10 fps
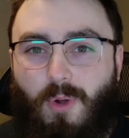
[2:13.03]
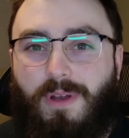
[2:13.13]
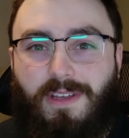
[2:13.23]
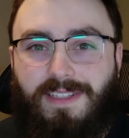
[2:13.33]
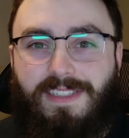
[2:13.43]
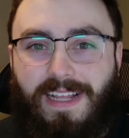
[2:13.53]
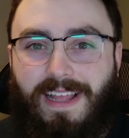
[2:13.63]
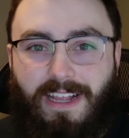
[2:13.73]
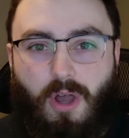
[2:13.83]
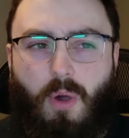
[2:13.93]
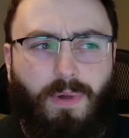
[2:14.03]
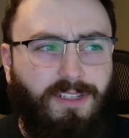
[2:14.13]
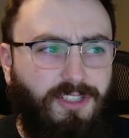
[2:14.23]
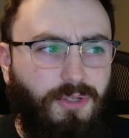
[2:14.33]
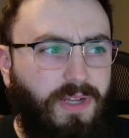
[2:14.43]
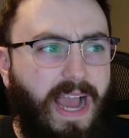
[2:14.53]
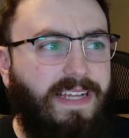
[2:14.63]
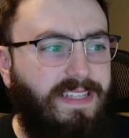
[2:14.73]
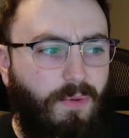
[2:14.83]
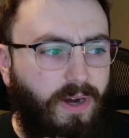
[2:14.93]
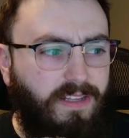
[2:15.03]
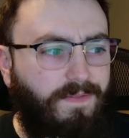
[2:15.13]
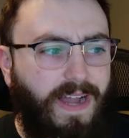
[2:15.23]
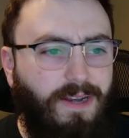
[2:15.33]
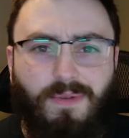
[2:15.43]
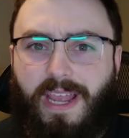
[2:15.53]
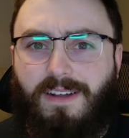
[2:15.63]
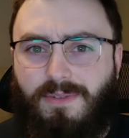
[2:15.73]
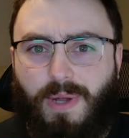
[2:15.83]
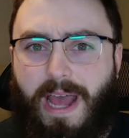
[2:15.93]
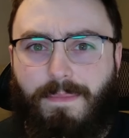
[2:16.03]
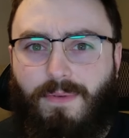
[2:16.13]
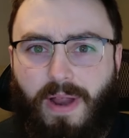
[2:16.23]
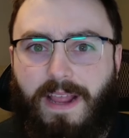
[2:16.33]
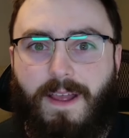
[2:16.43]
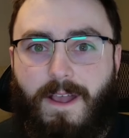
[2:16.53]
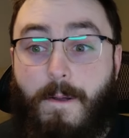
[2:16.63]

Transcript: Or you can say, like, oh, well, it's two guys that wanted to fight. Who cares? What happened, right?